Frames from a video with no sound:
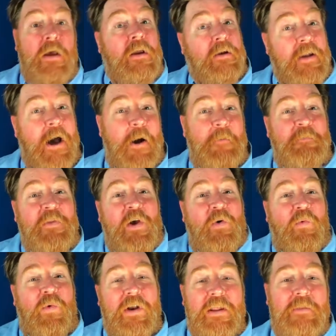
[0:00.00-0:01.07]
Now,
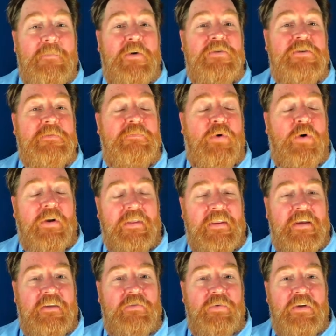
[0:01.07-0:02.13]
one of the most important
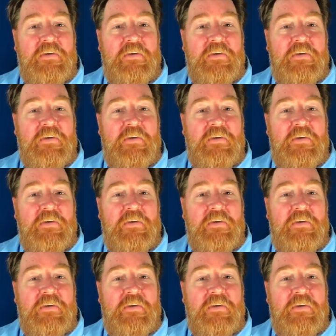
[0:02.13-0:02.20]
things we